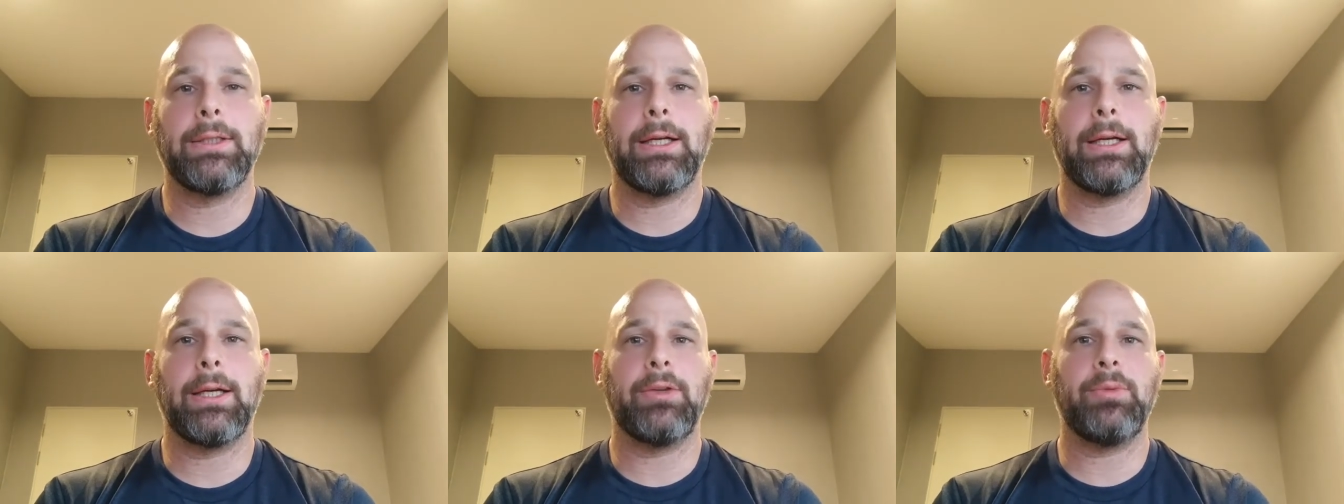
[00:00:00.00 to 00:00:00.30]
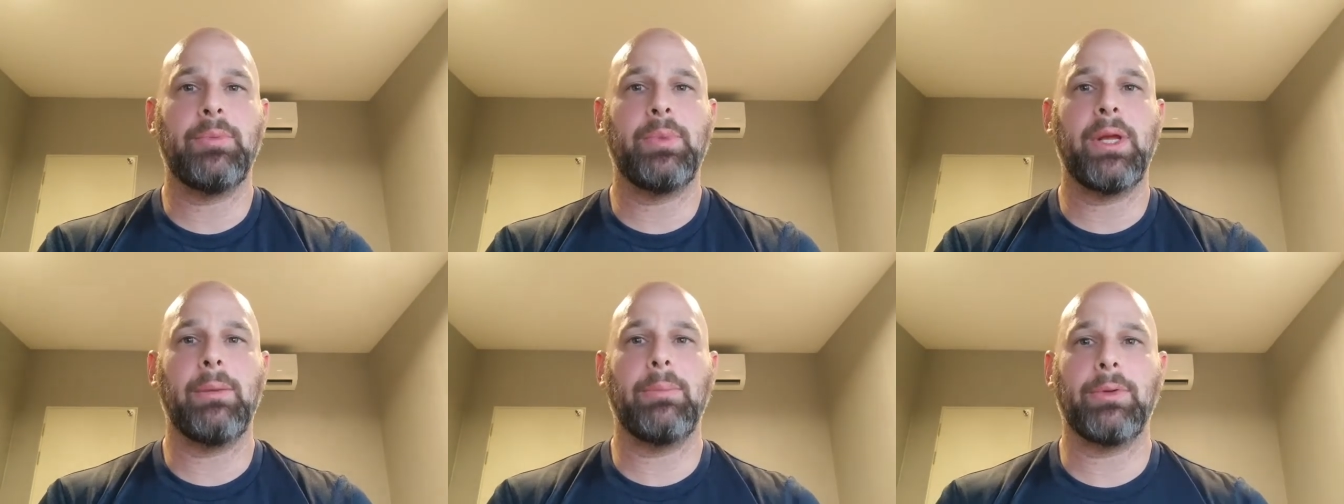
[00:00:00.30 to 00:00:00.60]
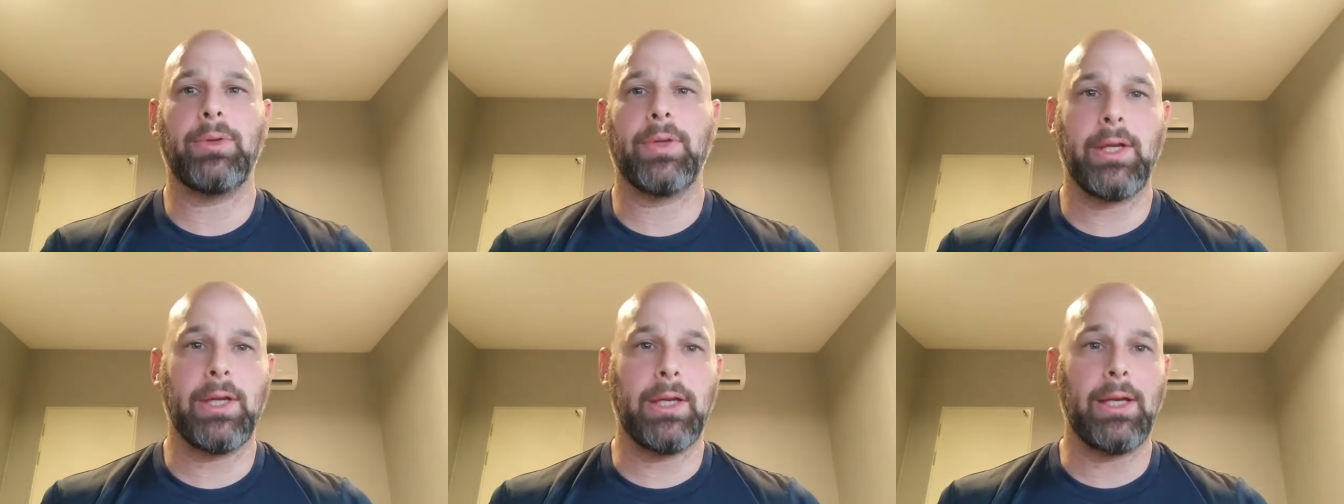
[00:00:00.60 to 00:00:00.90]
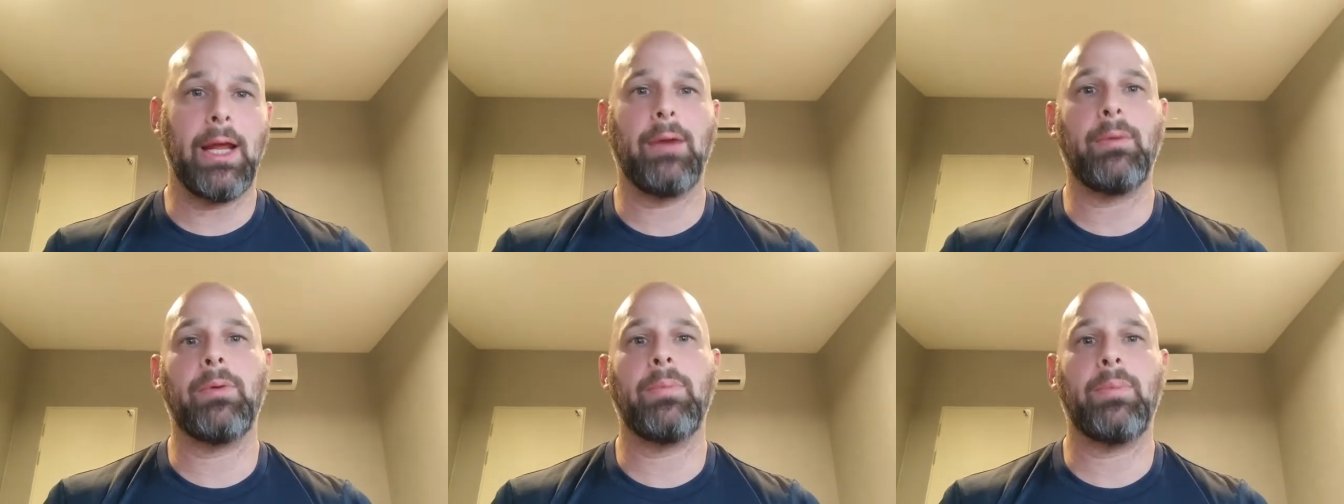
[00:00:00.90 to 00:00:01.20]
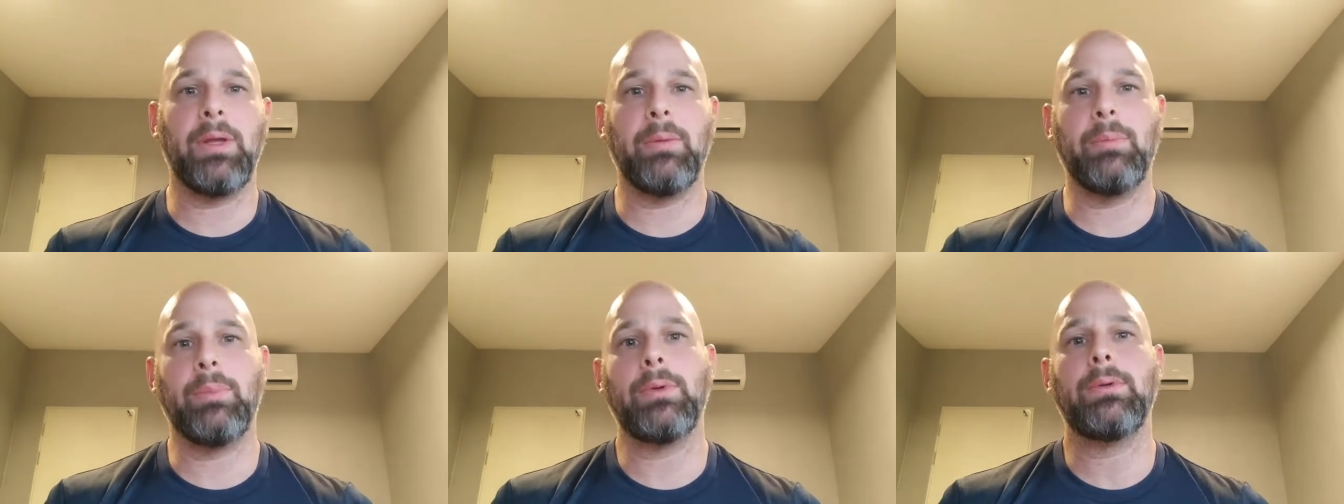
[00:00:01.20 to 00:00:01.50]
uh, to be able to connect
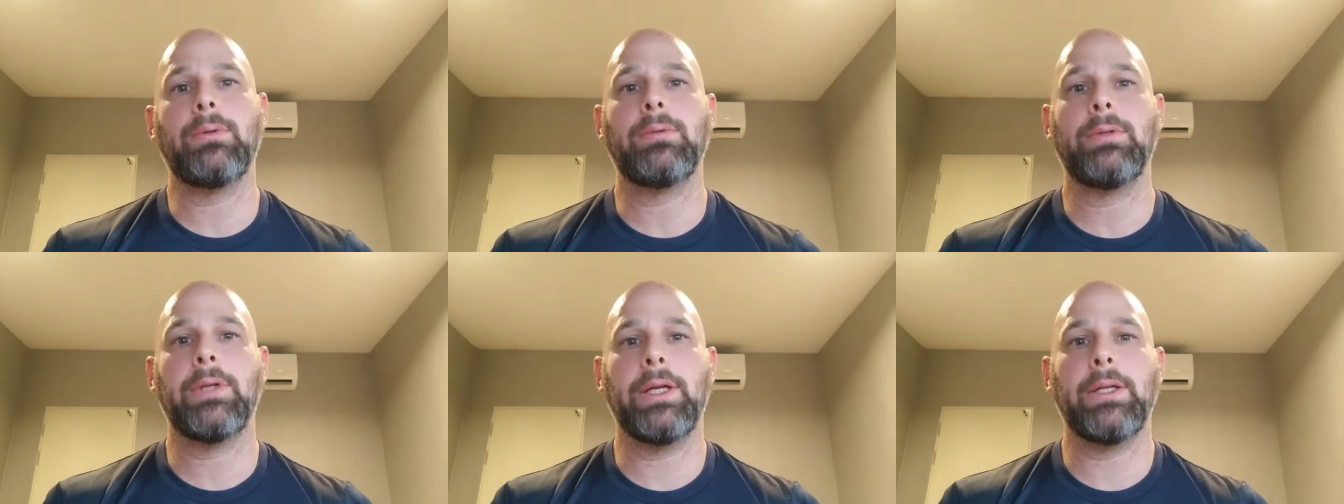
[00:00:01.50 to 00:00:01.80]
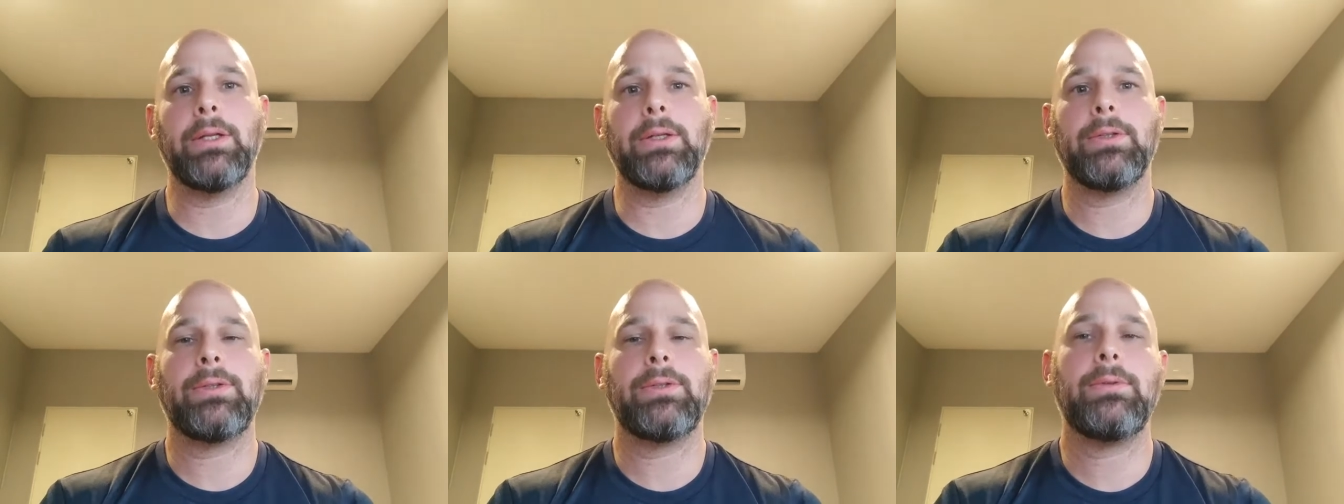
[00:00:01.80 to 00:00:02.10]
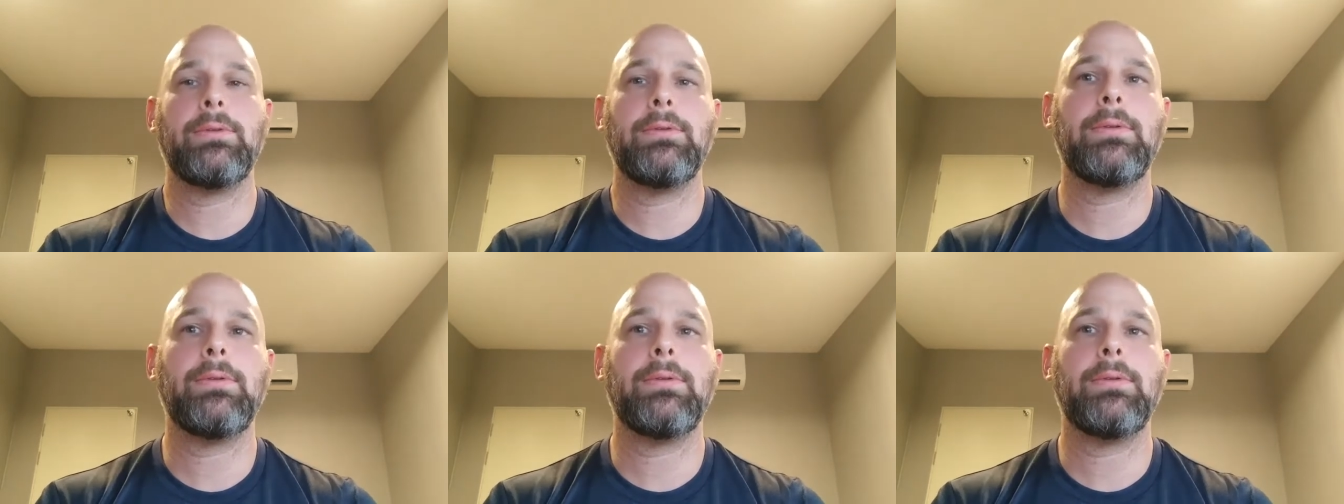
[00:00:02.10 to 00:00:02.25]
with people in